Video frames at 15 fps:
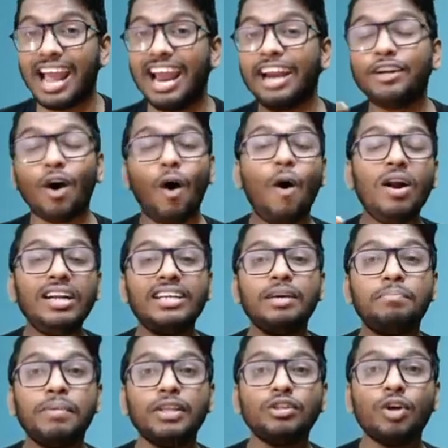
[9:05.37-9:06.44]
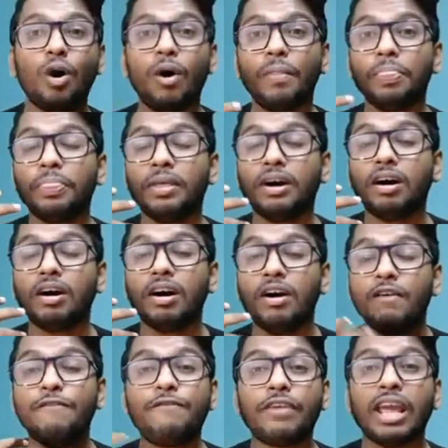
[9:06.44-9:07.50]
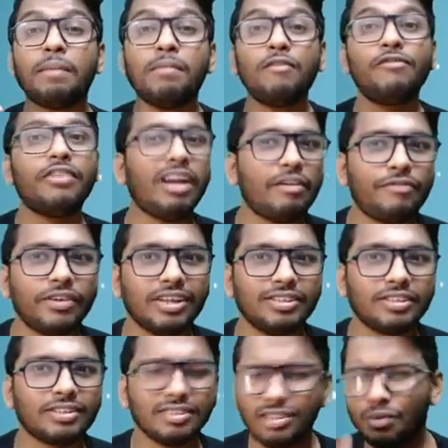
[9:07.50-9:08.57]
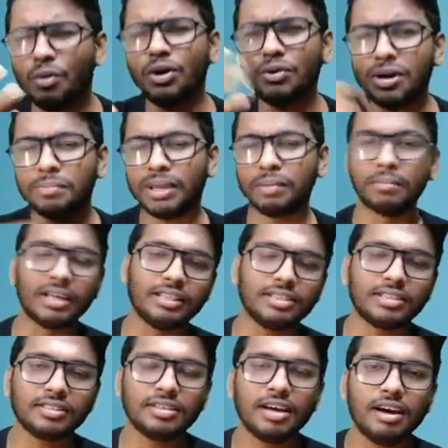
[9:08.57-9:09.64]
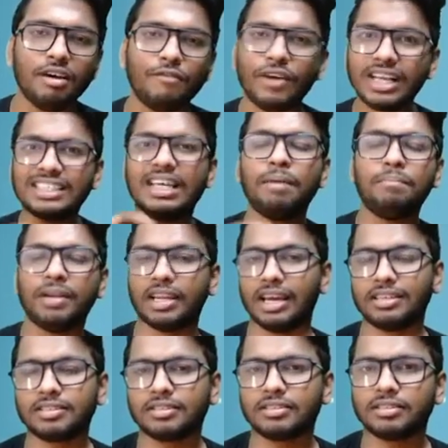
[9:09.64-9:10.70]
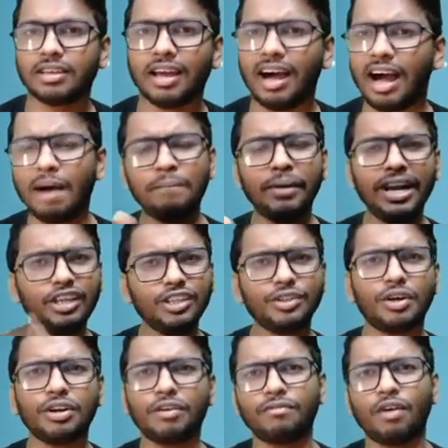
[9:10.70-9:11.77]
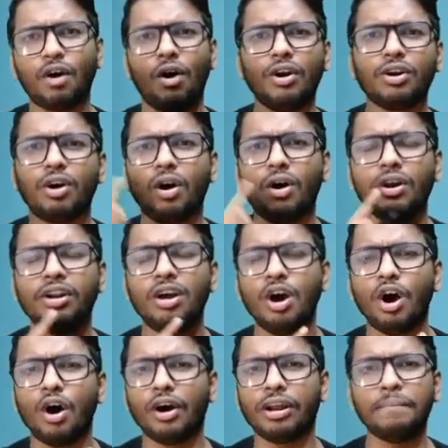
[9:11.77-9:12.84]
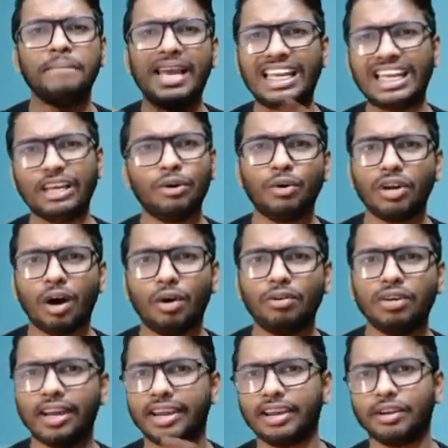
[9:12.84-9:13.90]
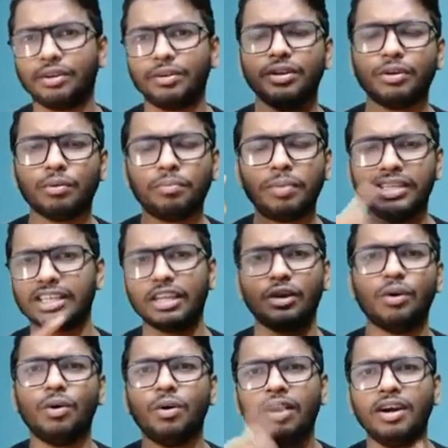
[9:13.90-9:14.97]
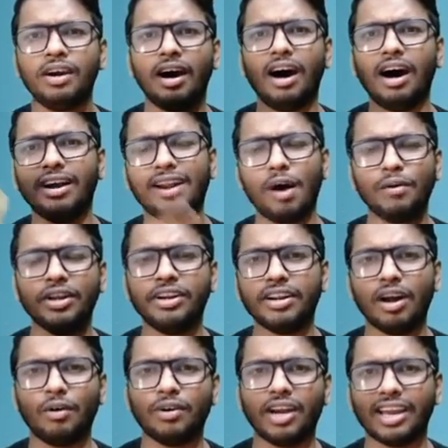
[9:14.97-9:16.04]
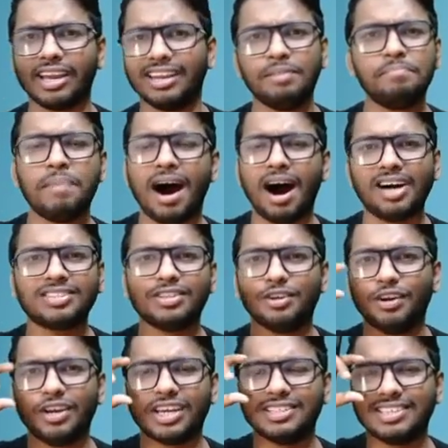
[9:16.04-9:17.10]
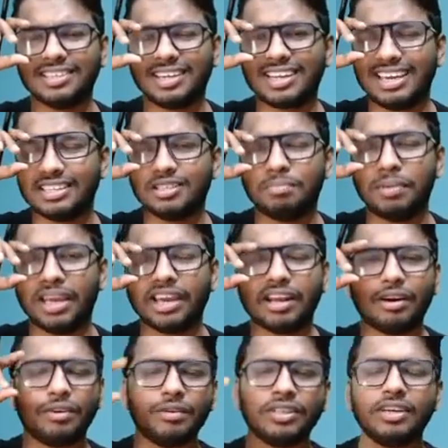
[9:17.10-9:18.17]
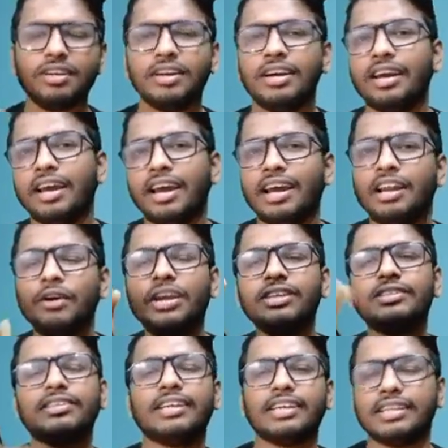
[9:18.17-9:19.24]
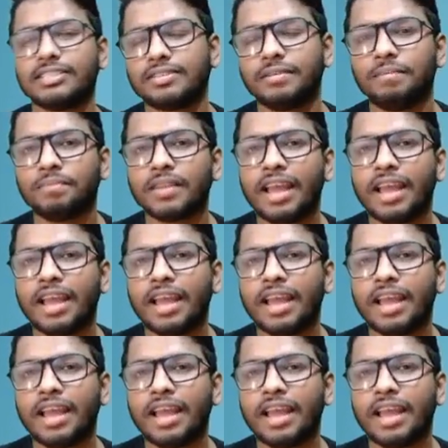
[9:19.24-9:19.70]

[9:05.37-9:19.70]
It all depends on the frame of reference. Now, what do I mean by this? For example, guys, I'm pretty sure you have all gone on a merry-go-round, like, you basically go round and round, like in parks and all, you can see that kids are playing around with it. Now, here's the thing, guys.